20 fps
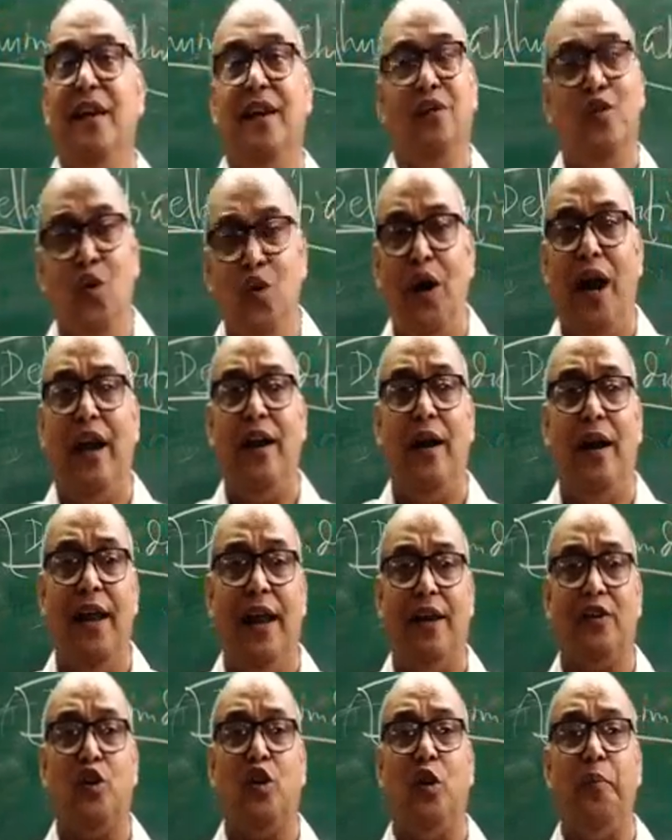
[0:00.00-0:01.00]
no
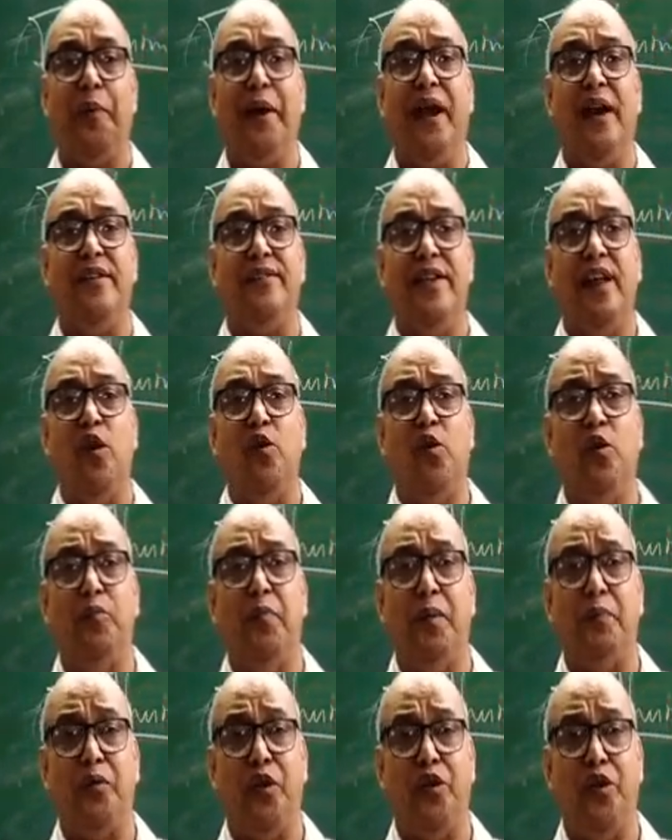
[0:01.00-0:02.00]
electrochemical cell will
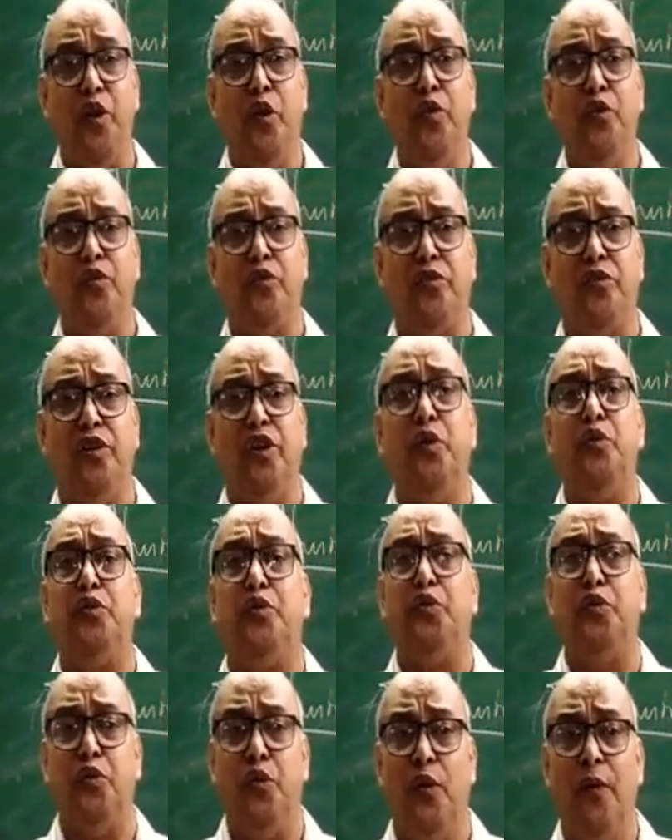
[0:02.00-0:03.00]
be produced due
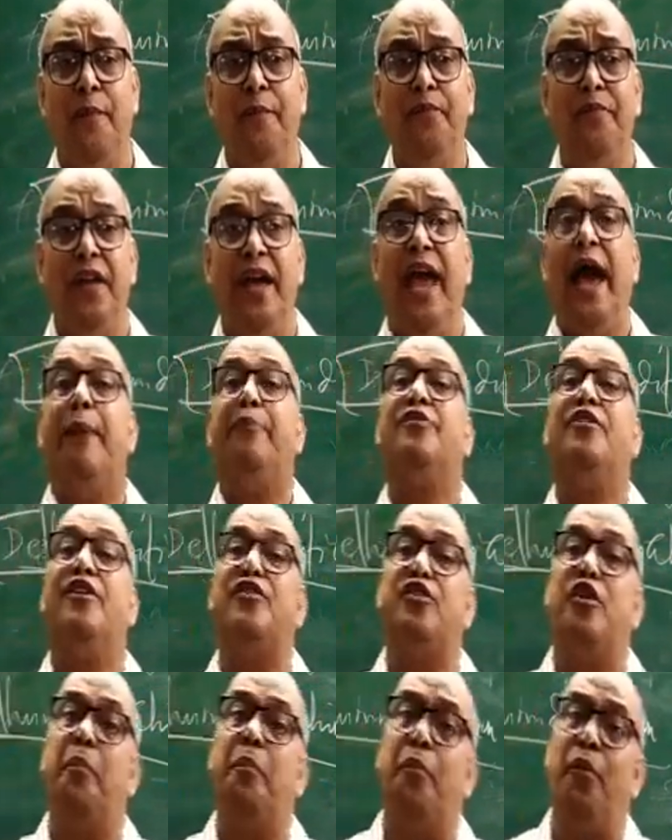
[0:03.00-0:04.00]
to
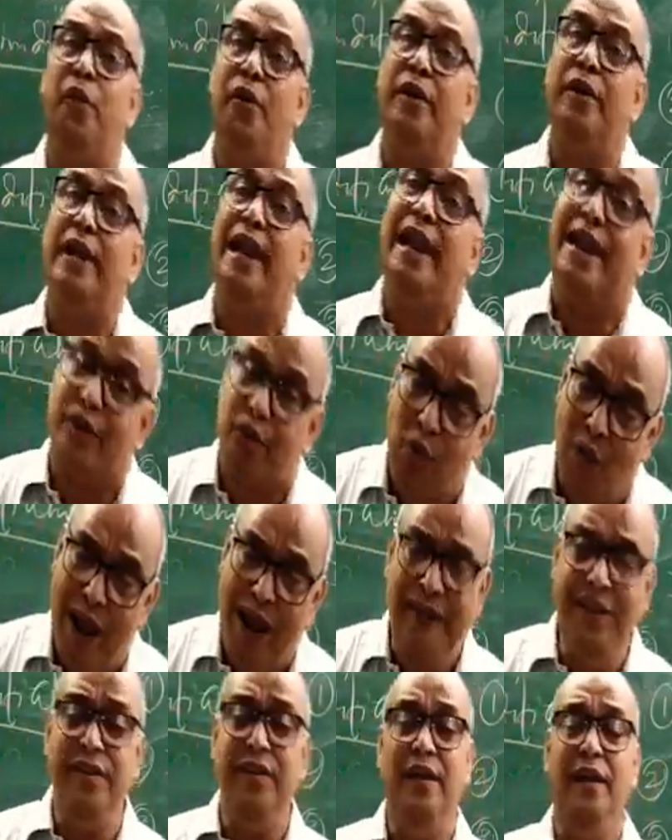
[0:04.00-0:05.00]
absence of
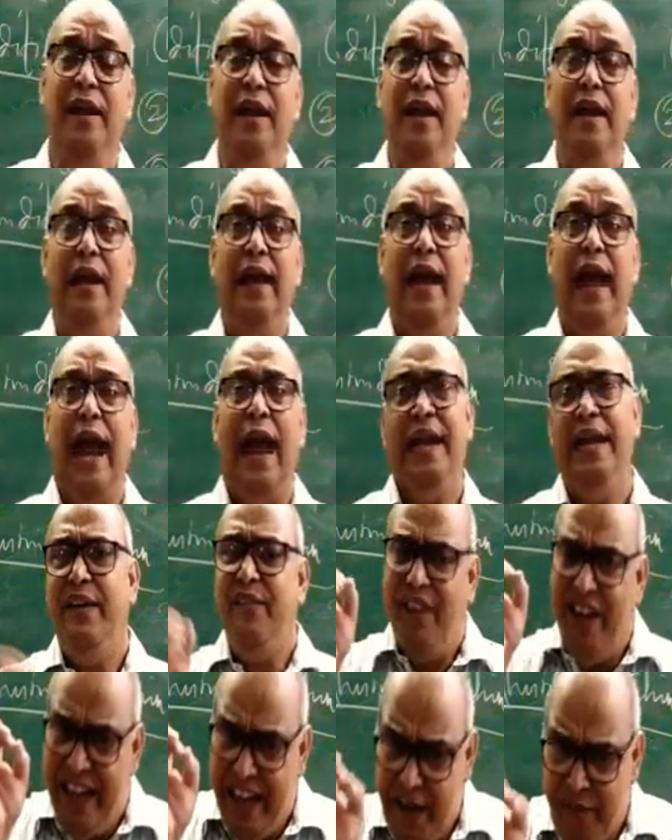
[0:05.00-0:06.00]
electrolyte. And
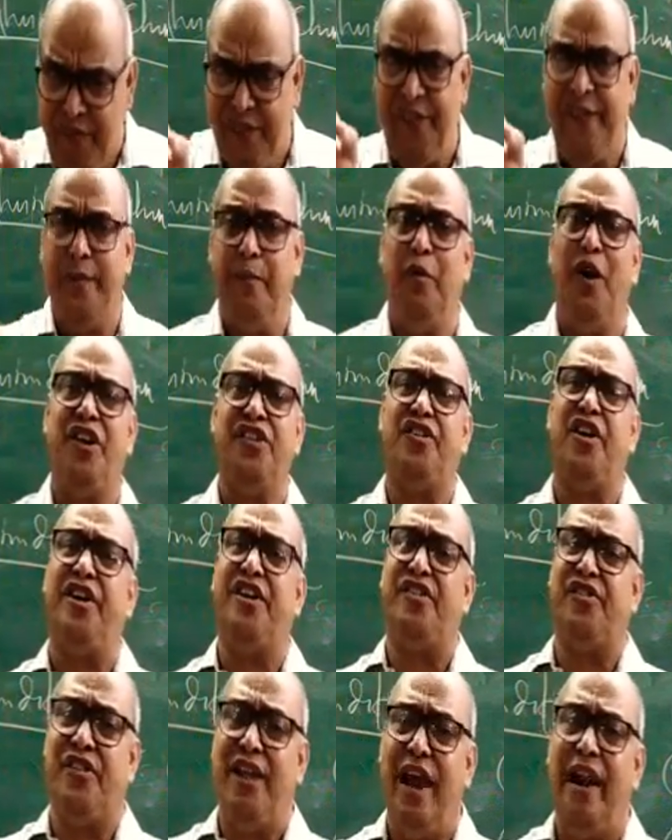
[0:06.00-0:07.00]
even if moisture
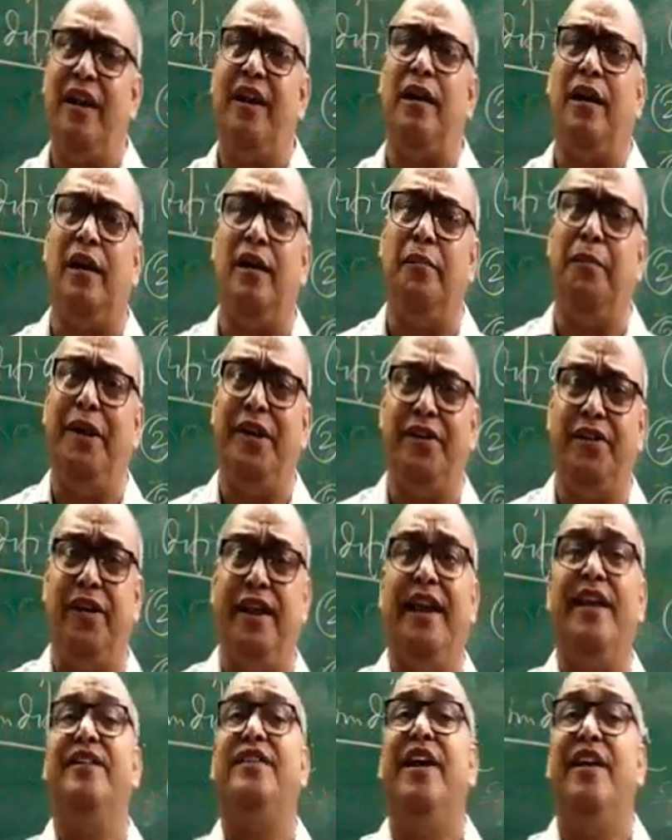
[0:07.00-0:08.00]
is there little bit,
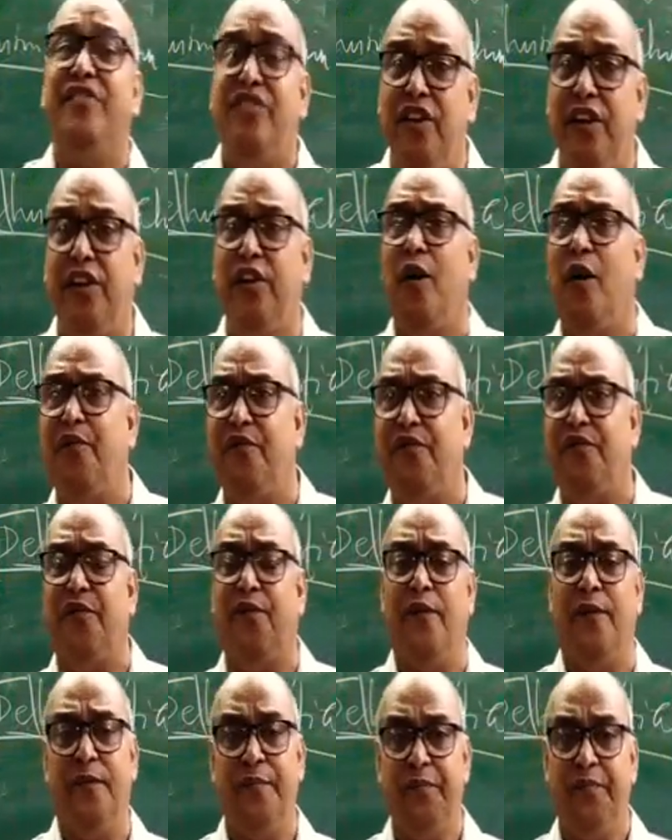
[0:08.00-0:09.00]
intensity of
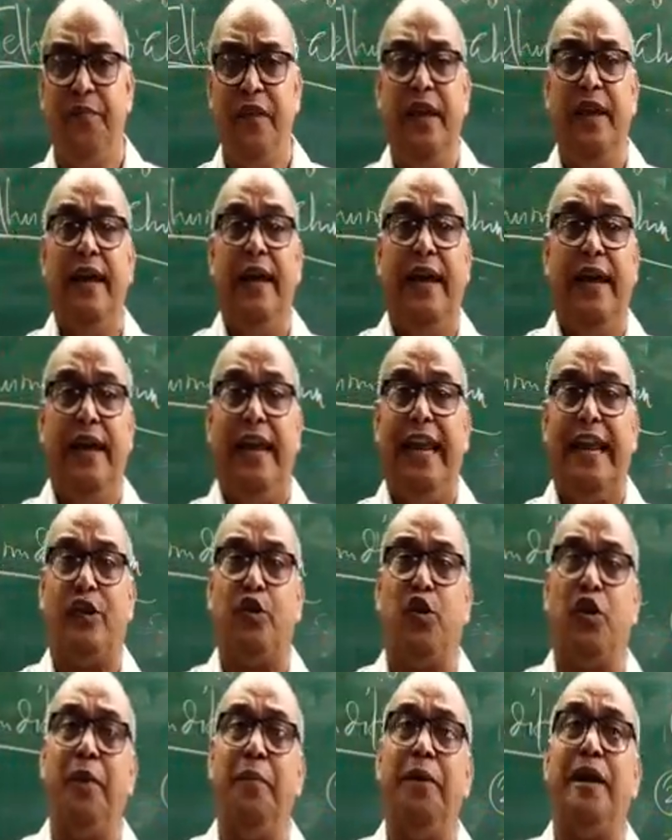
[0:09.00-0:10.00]

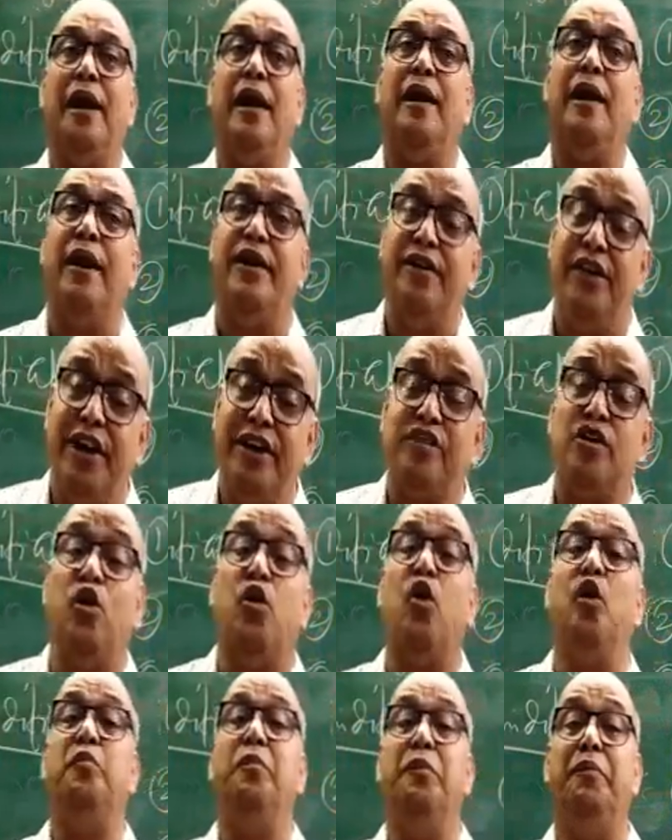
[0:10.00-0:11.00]
electrochemical reaction
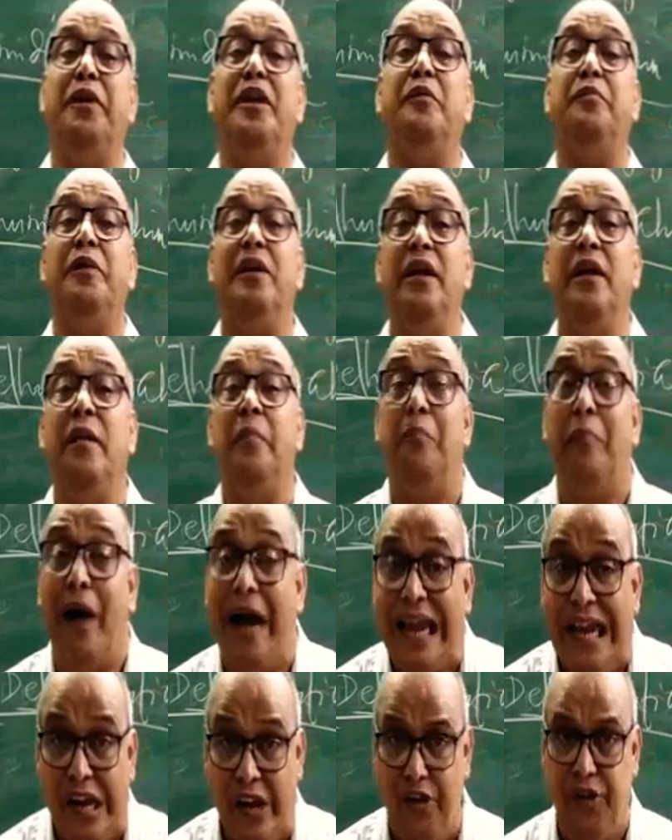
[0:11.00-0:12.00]
will be very, very
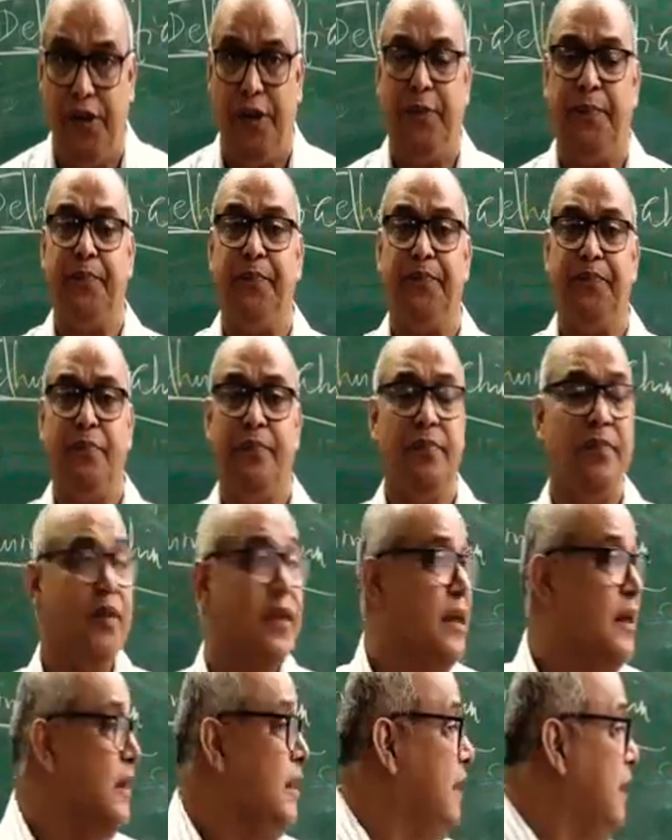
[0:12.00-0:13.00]
mild.
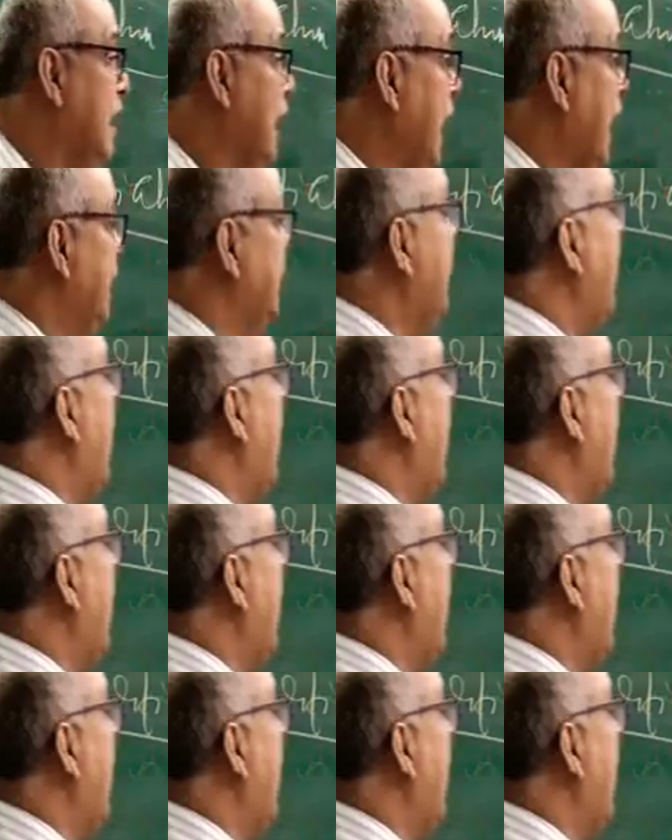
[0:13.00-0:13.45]
And